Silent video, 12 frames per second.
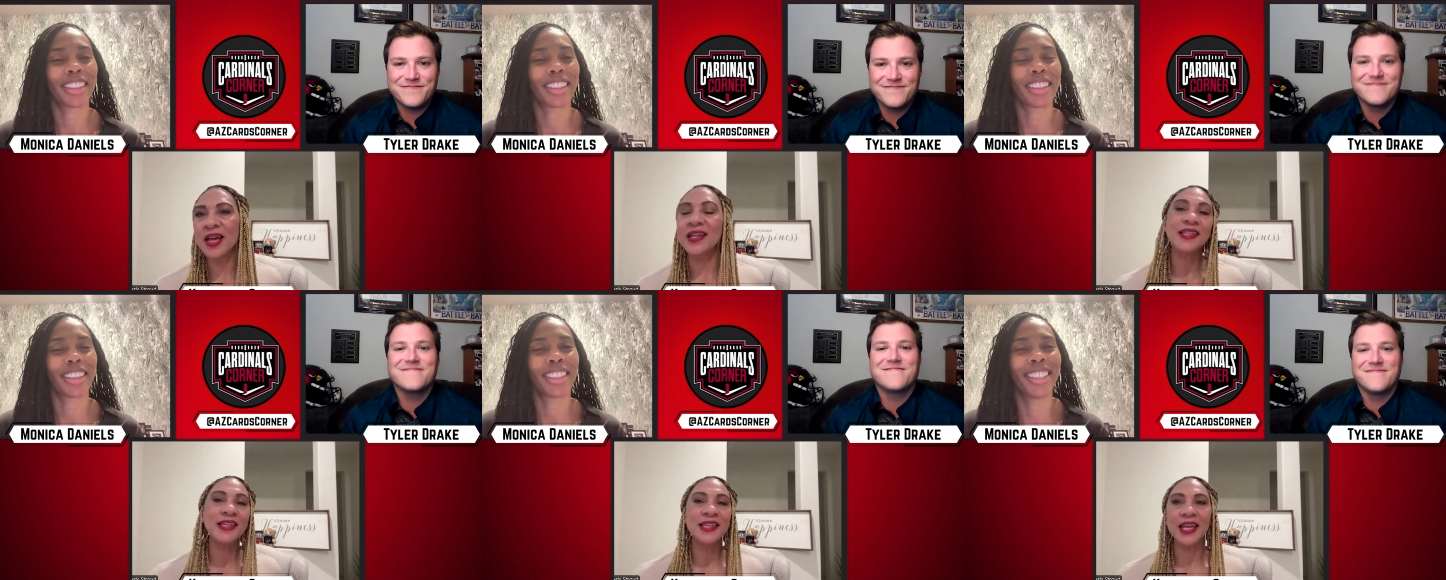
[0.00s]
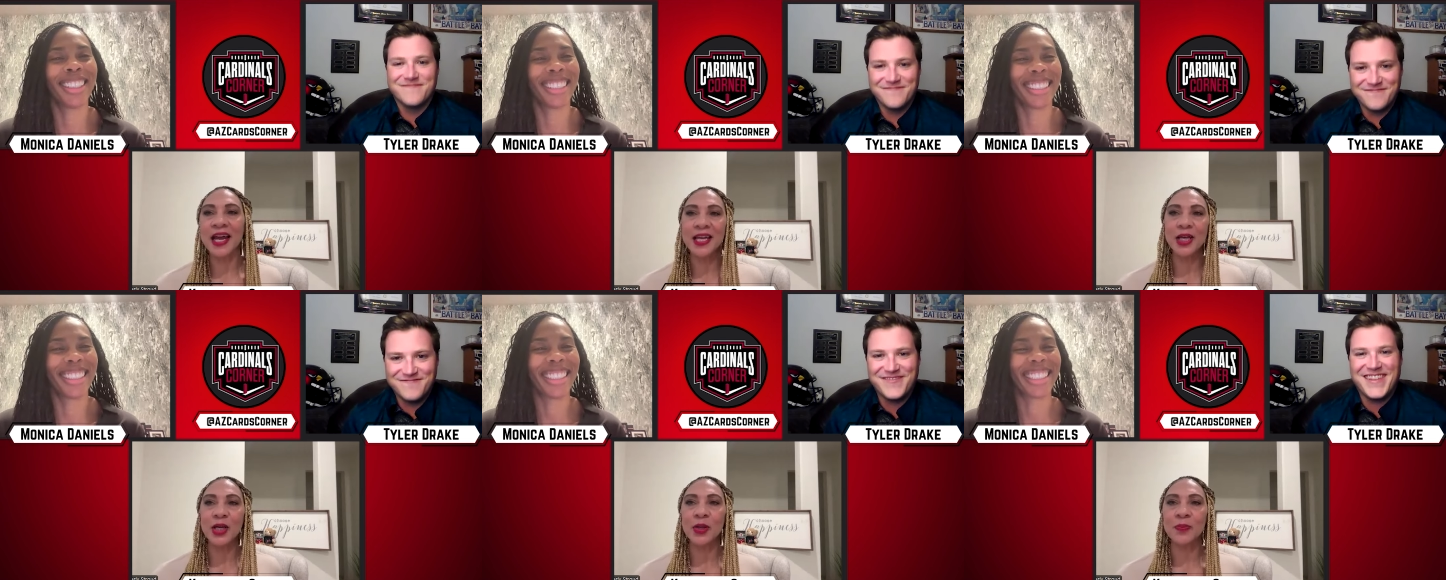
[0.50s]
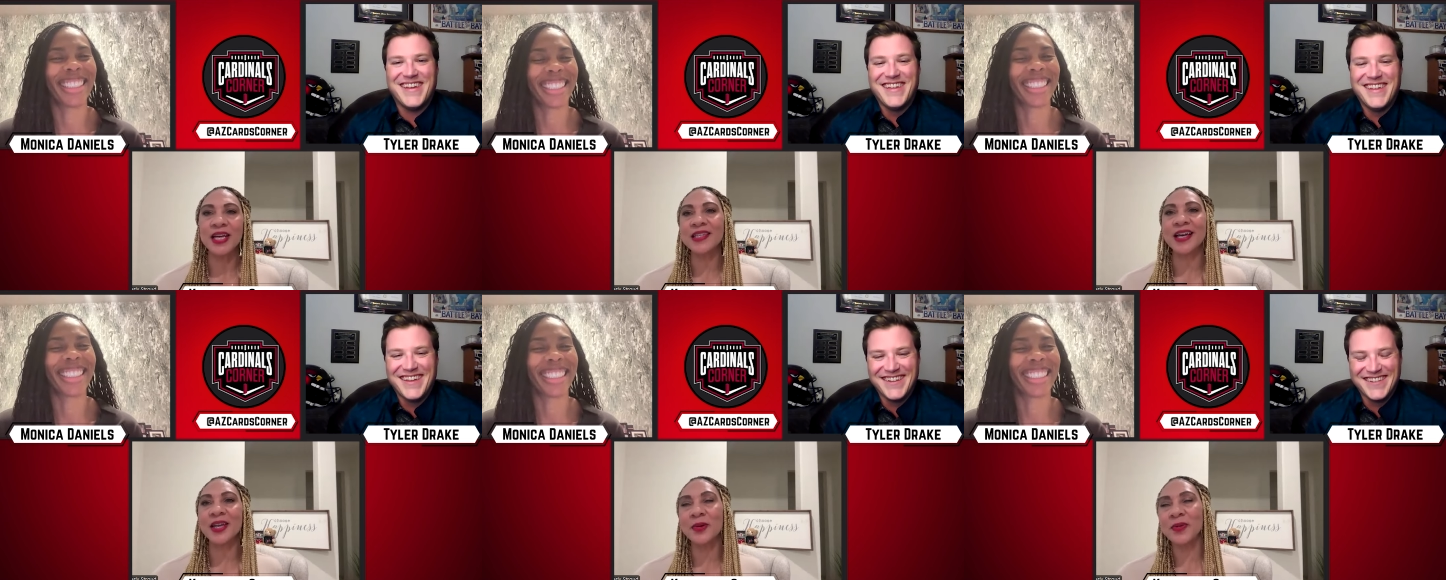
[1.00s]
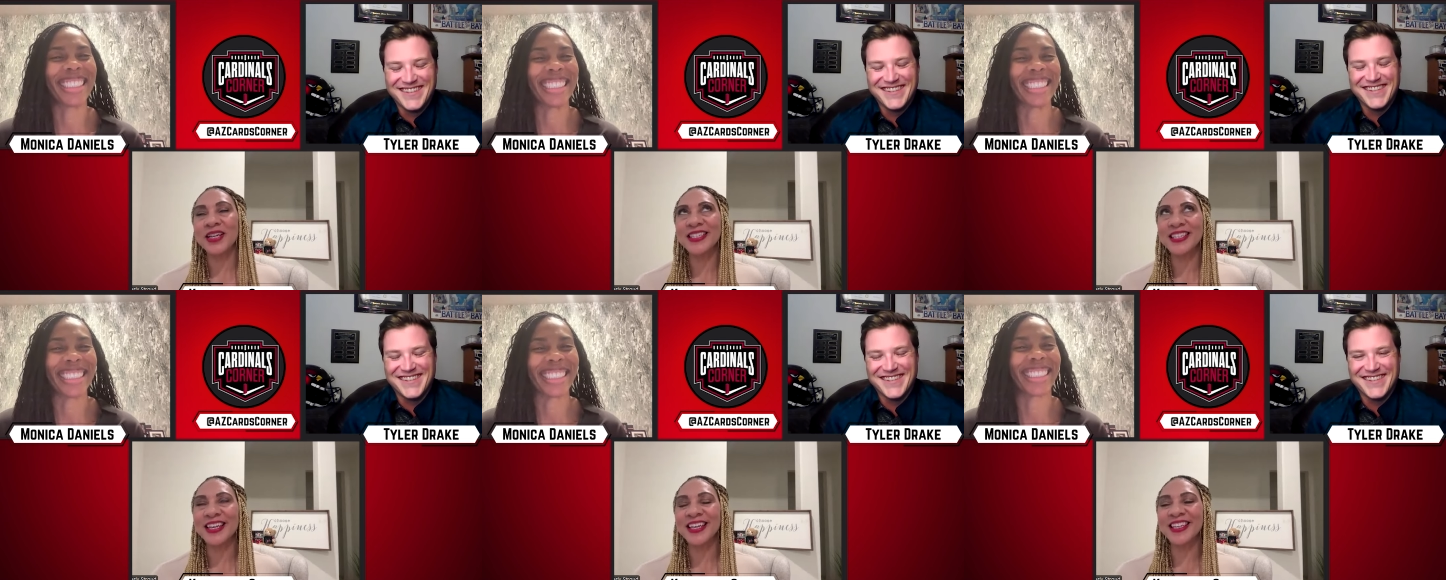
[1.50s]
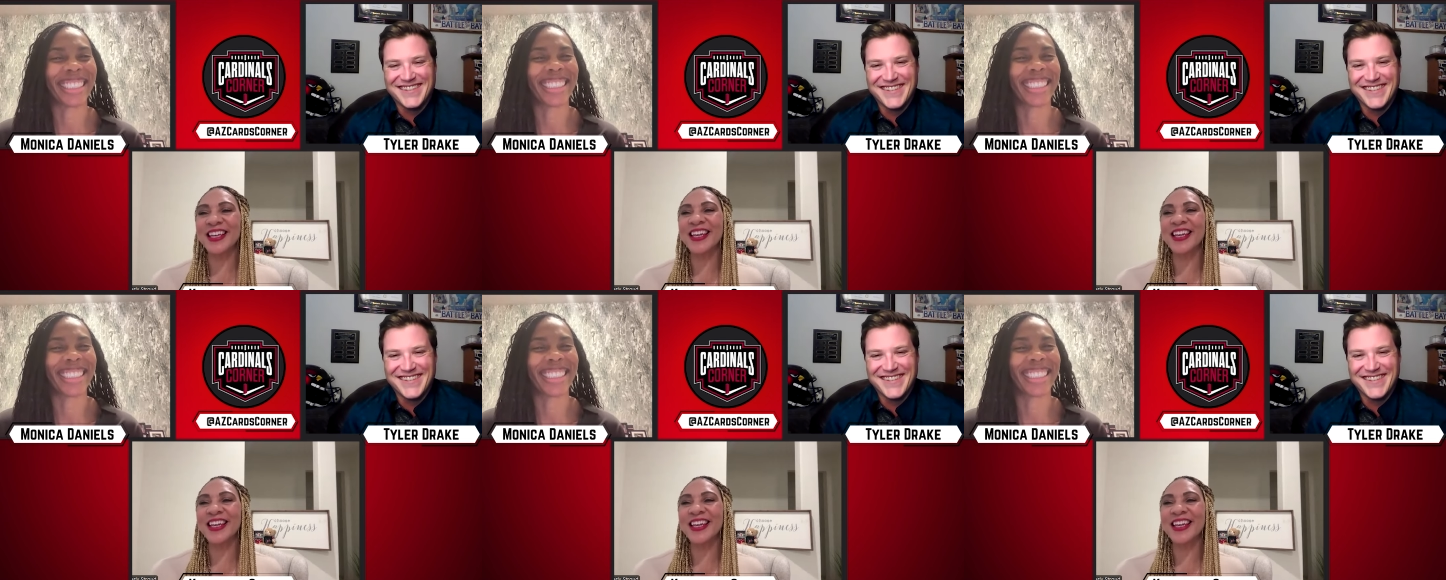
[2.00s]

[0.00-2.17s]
Speaker 1: Not saying that I am, but that's kind of what he says.